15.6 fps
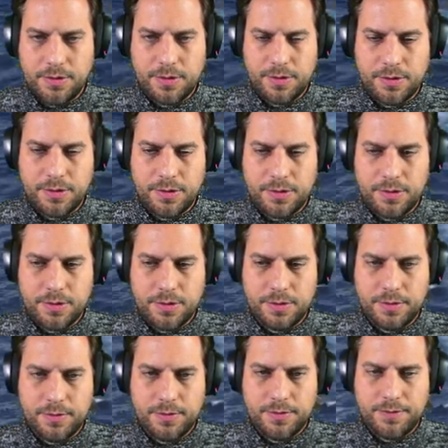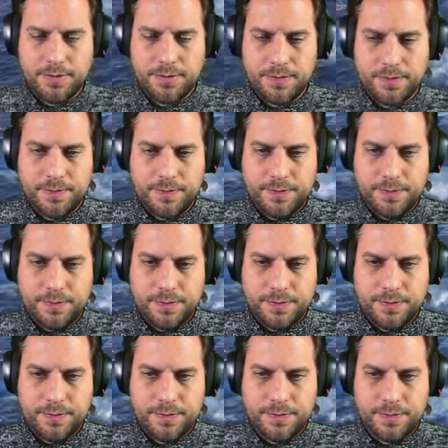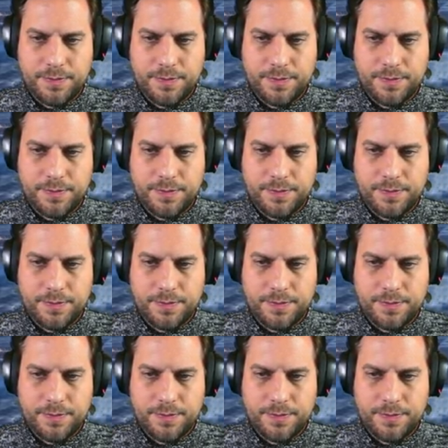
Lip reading: Nobody speaks.